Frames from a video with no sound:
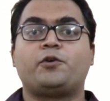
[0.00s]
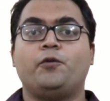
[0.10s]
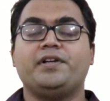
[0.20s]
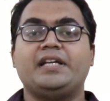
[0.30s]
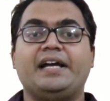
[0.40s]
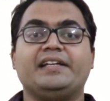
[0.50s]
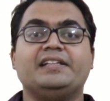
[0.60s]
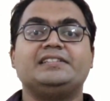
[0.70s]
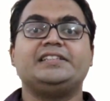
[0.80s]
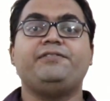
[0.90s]
COVID-19
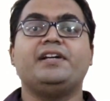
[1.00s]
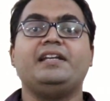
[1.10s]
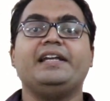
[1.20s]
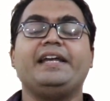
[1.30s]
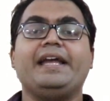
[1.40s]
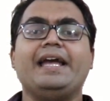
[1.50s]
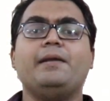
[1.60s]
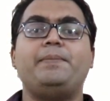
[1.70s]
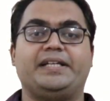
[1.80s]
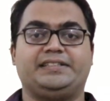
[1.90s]
in severely
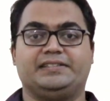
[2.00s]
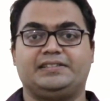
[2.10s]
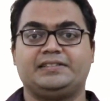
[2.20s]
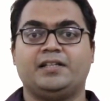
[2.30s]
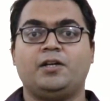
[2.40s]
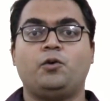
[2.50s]
ill patients